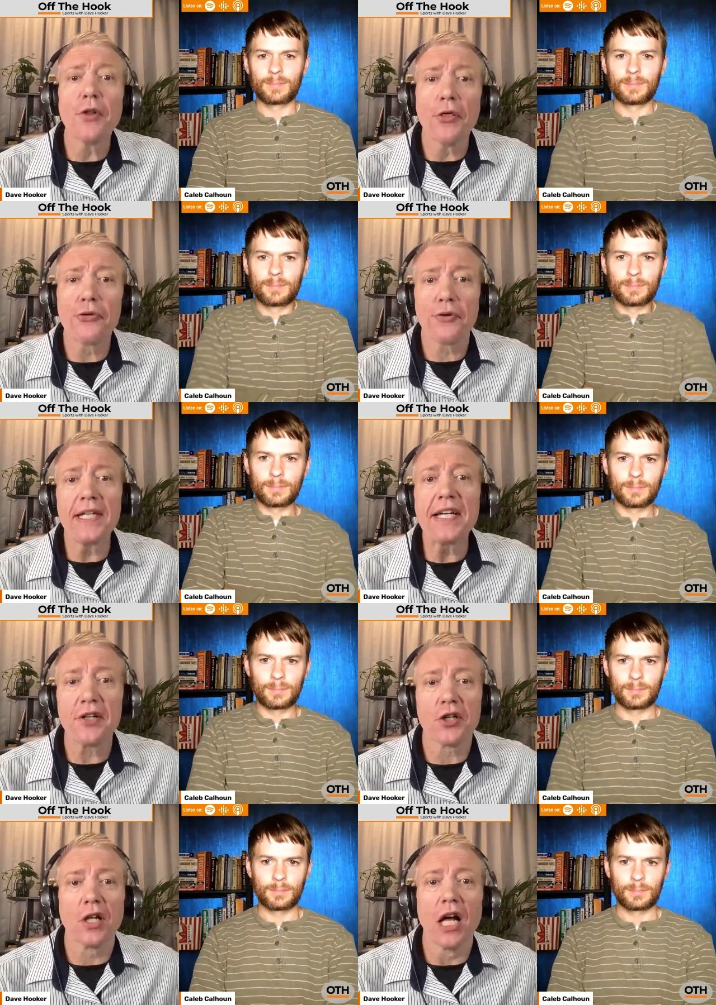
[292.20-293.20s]
Speaker 1: the
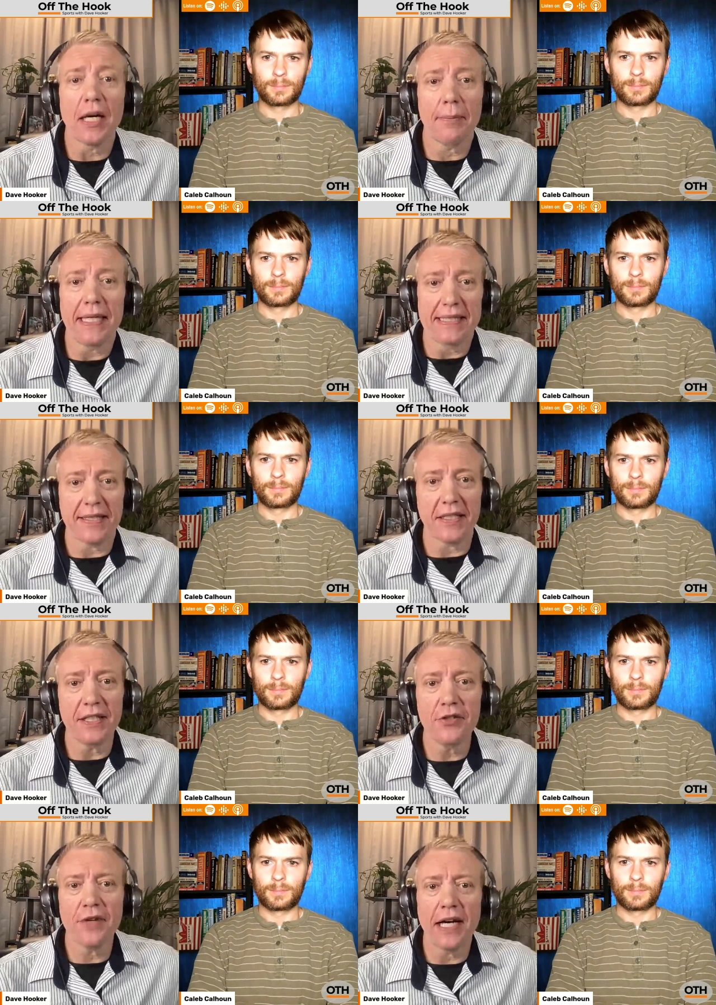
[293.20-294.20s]
3-year clock,
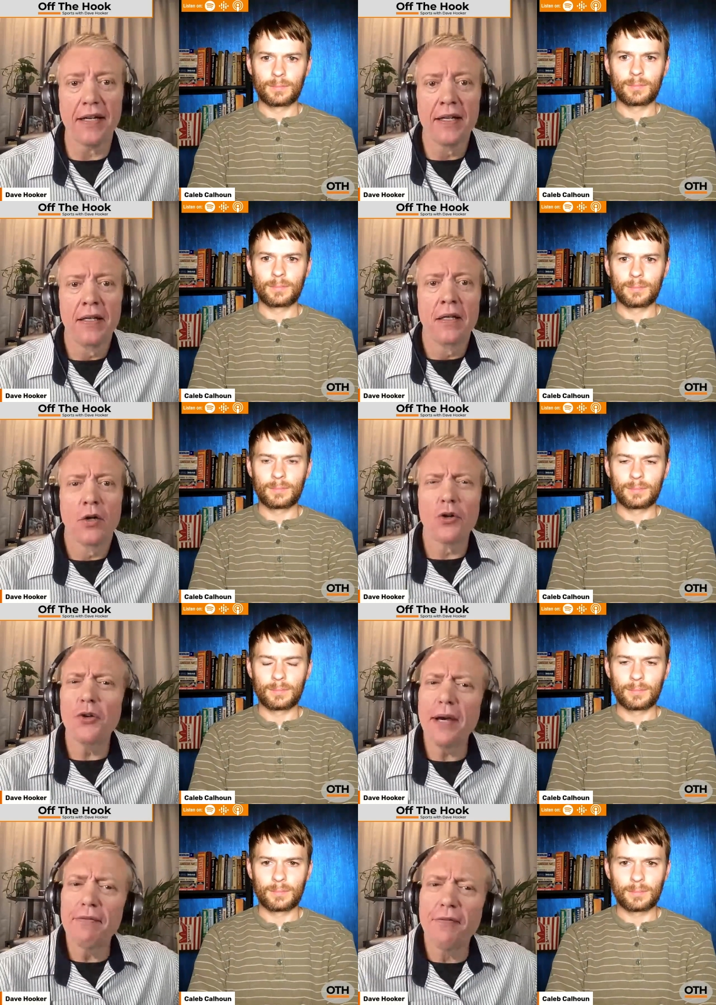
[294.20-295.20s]
basically. You've got or
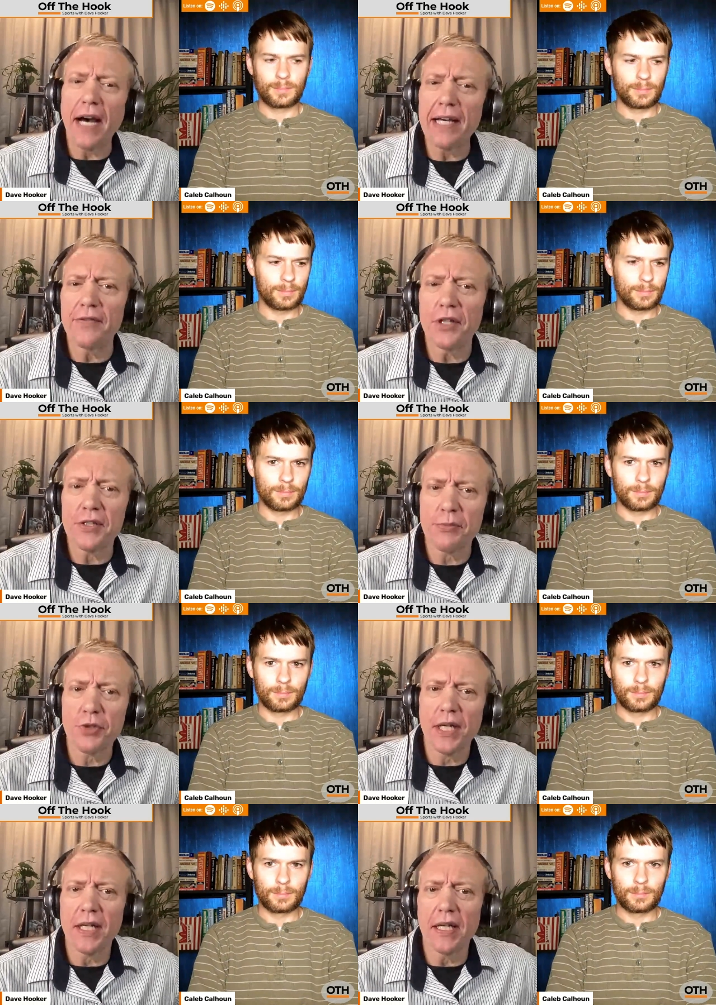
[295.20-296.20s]
do you have 5 years? I'm
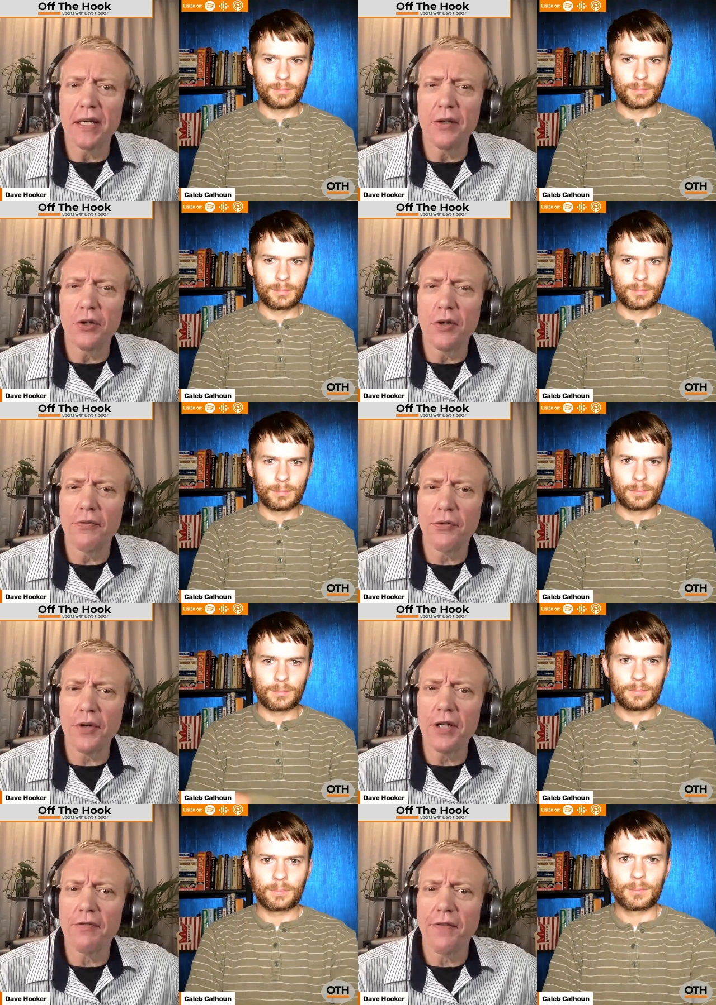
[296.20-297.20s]
trying to. Do you have
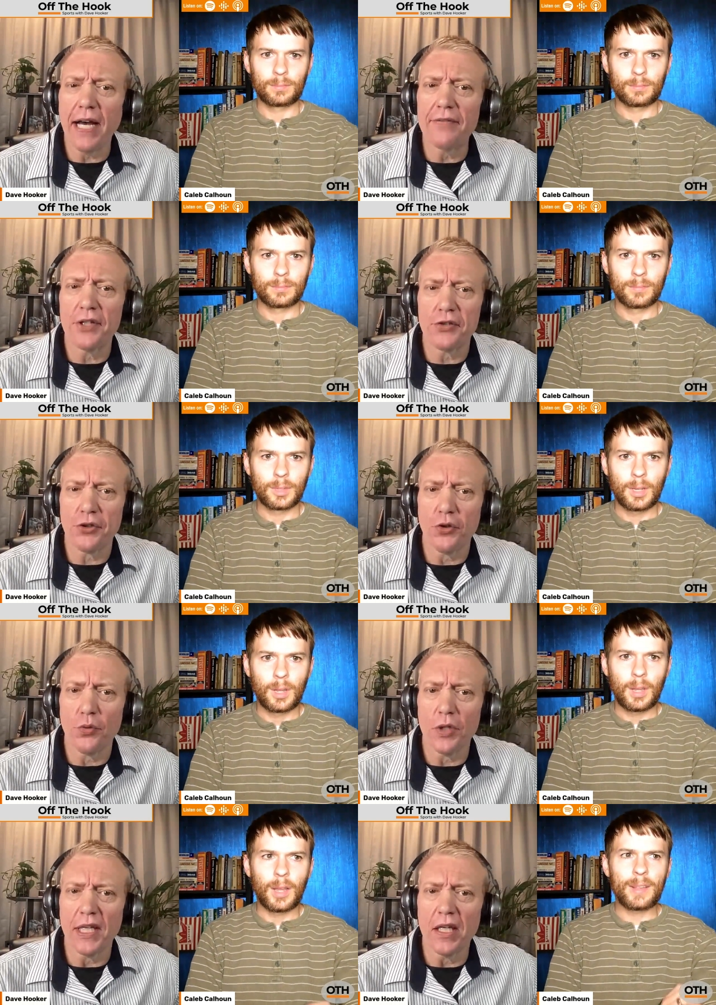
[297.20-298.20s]
3 or 5 years on your
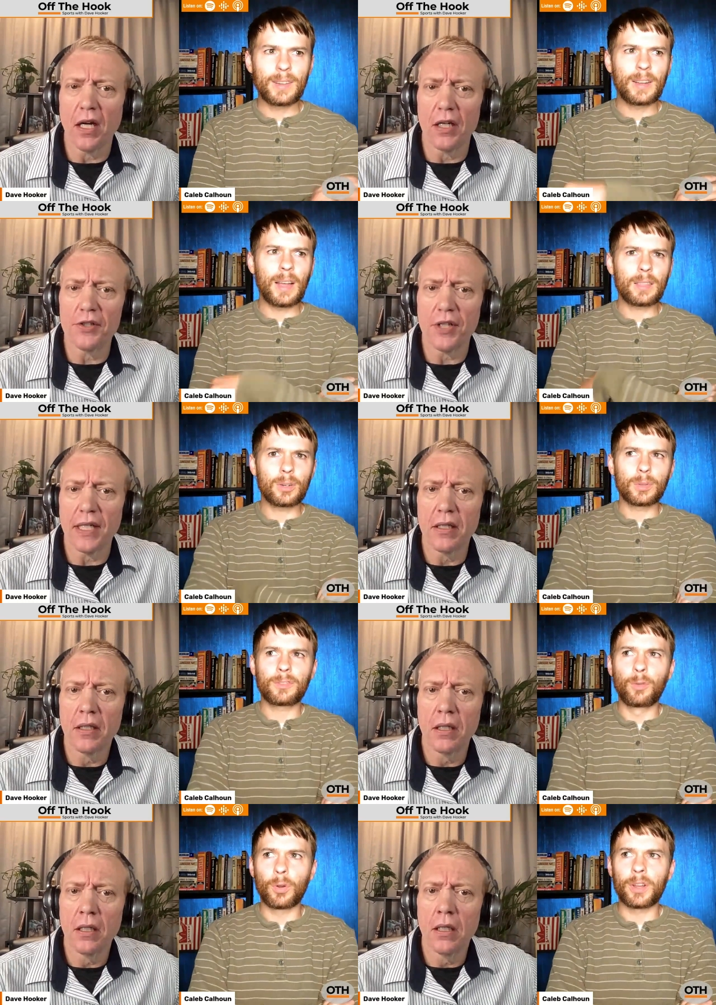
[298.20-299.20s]
rookie?
Speaker 2: I thought it
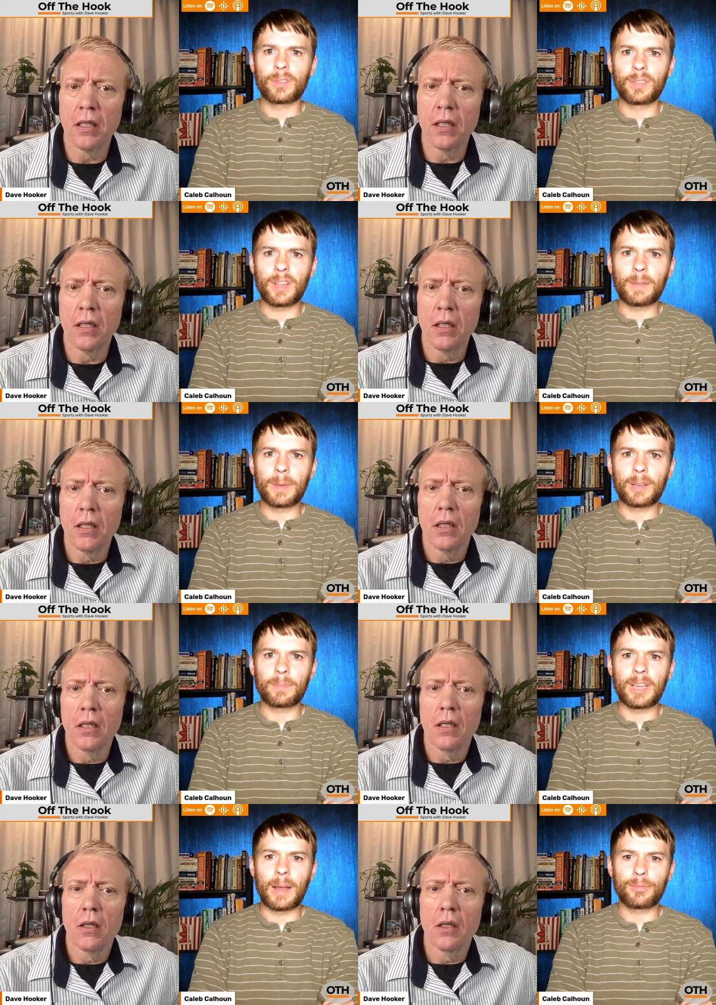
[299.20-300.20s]
was 4 years, and they can pick
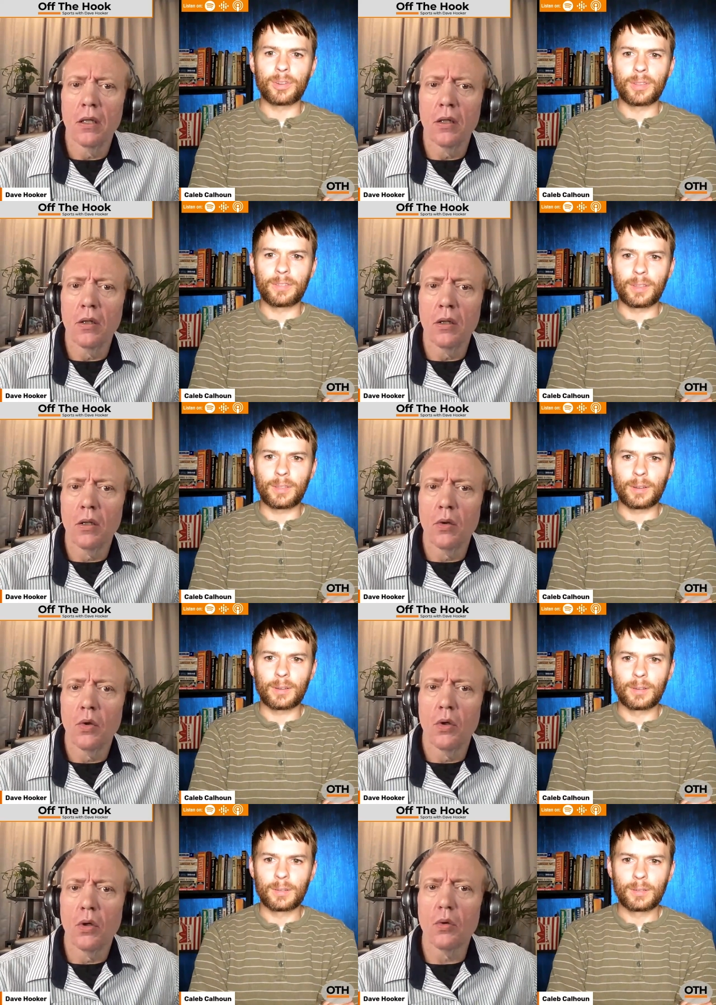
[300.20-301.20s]
up the option in the 5th
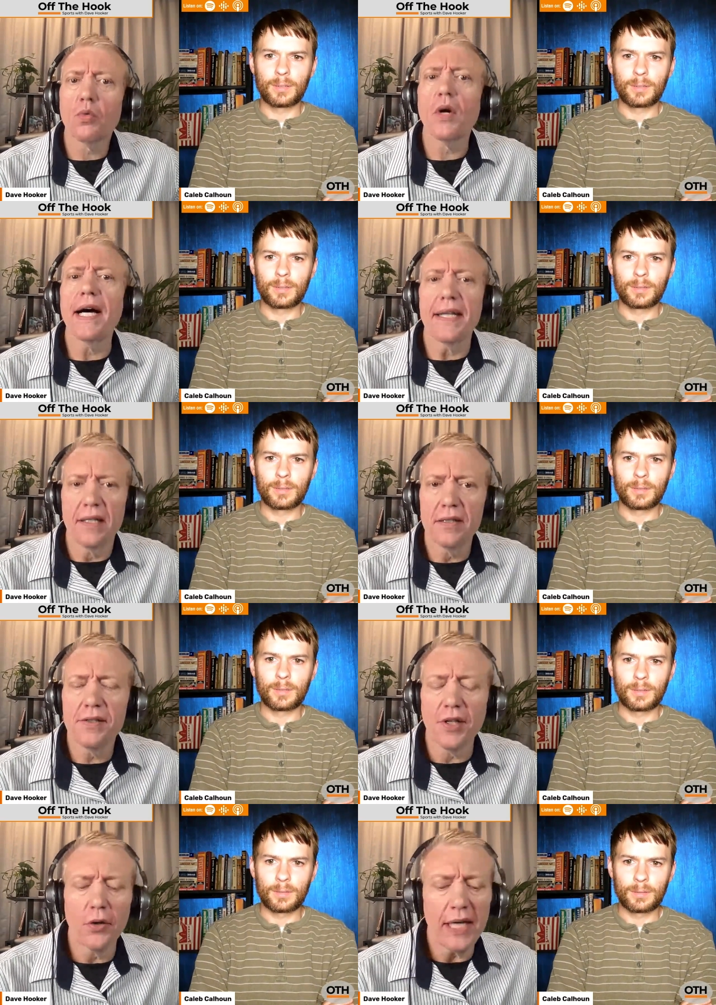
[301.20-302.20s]
year.
Speaker 1: Right.
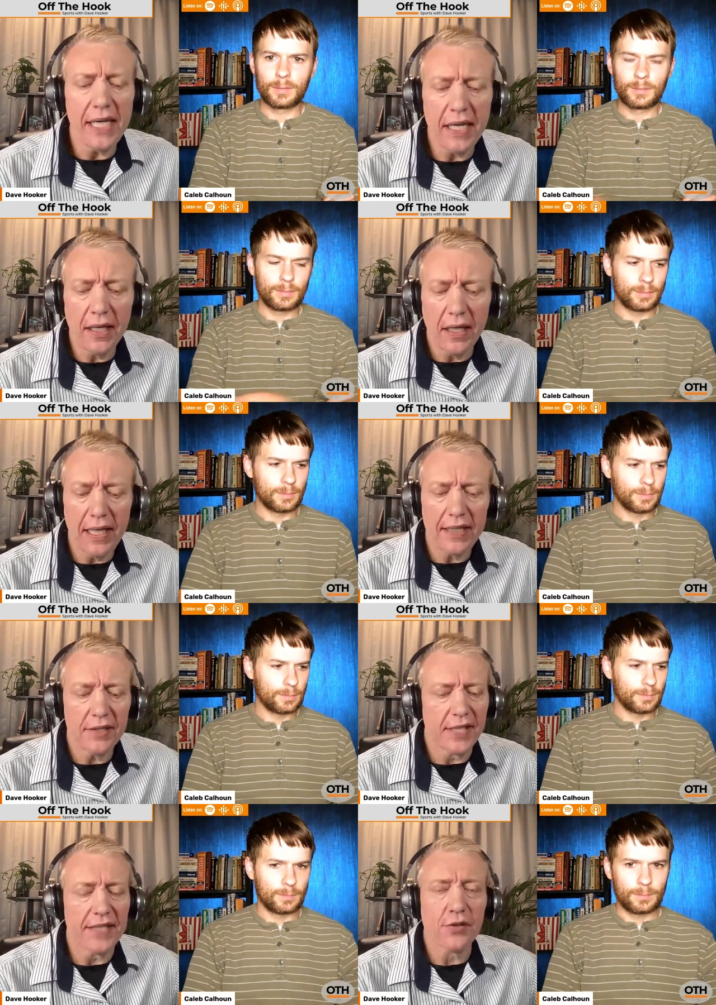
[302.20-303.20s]
So he
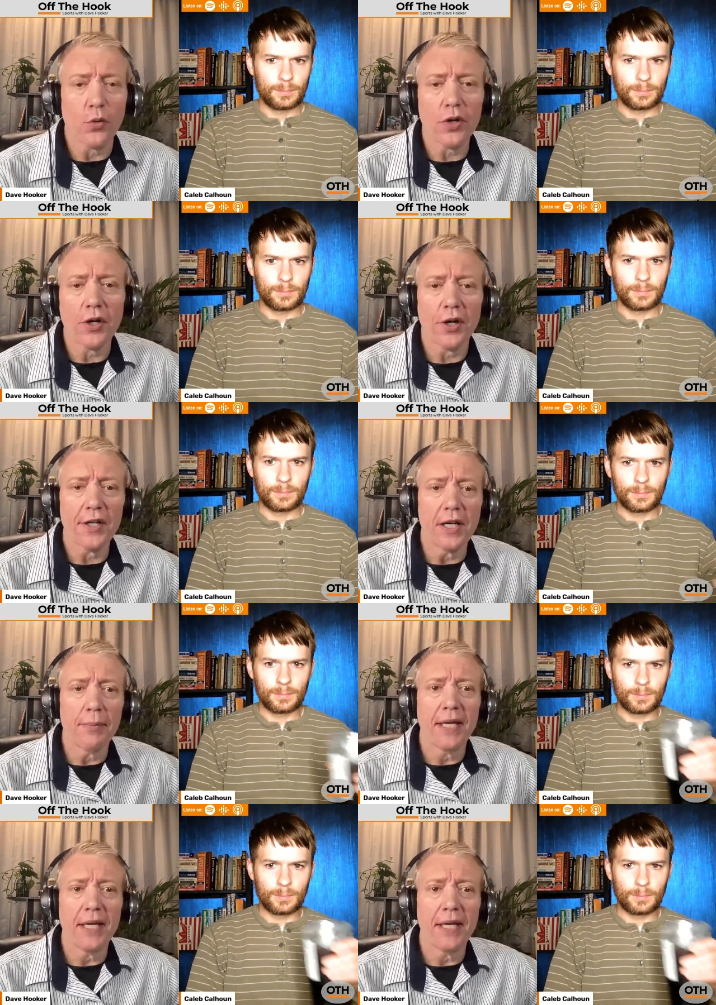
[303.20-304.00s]
just has to work hard to get